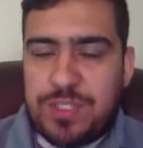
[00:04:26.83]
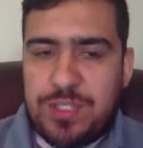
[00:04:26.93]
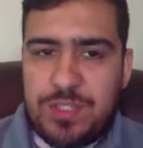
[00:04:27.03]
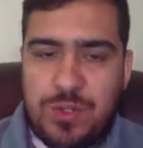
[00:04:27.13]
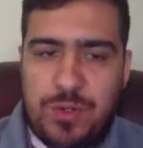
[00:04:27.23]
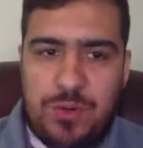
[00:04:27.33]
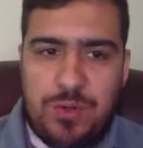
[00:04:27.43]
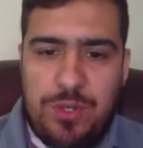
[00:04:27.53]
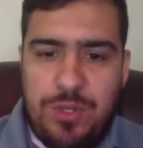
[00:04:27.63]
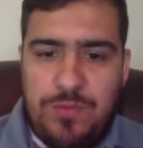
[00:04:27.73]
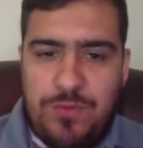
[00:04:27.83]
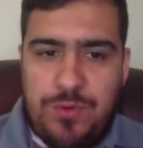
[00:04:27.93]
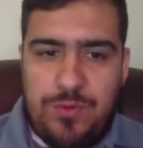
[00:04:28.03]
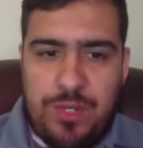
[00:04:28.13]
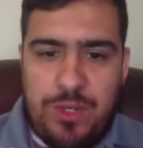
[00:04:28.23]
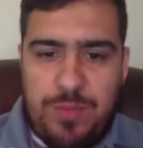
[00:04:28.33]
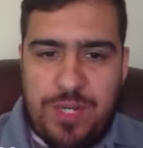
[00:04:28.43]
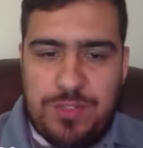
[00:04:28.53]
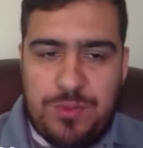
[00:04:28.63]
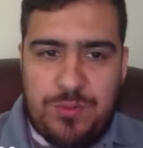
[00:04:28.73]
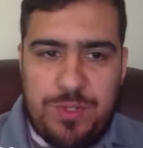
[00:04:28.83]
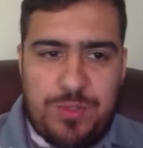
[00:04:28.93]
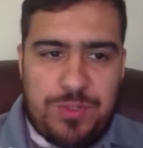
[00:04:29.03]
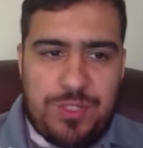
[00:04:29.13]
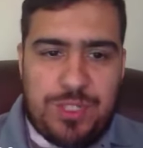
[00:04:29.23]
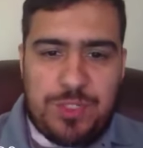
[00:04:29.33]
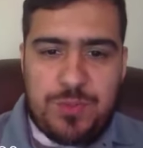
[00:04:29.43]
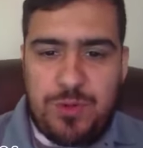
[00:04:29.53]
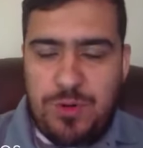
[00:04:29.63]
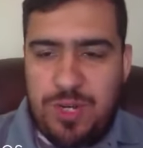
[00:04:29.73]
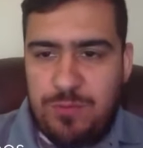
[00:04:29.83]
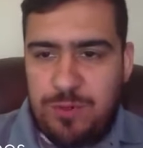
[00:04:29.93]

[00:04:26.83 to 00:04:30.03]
So for El Paso Rental Assistance Program,